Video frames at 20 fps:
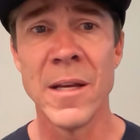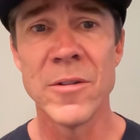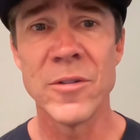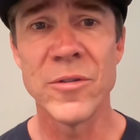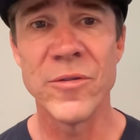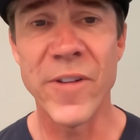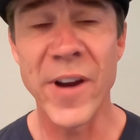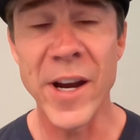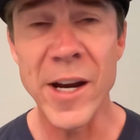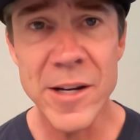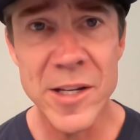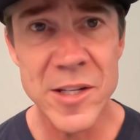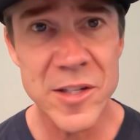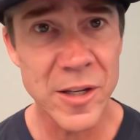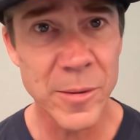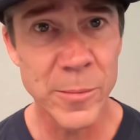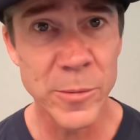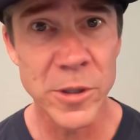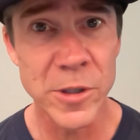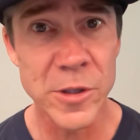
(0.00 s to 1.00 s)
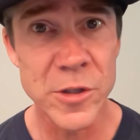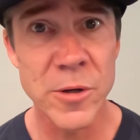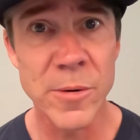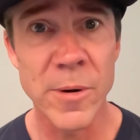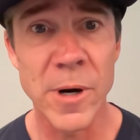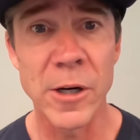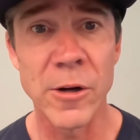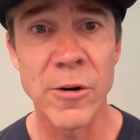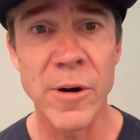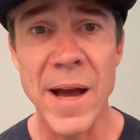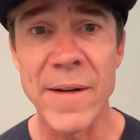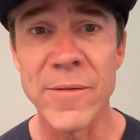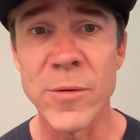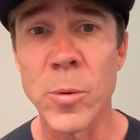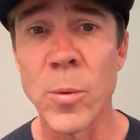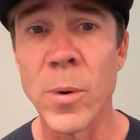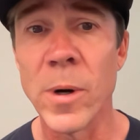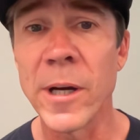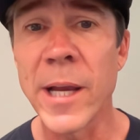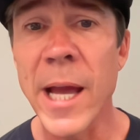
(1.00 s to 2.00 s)
It's very similar to our
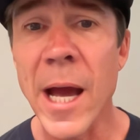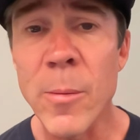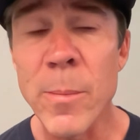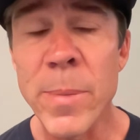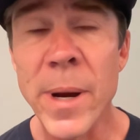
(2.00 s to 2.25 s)
gravel workout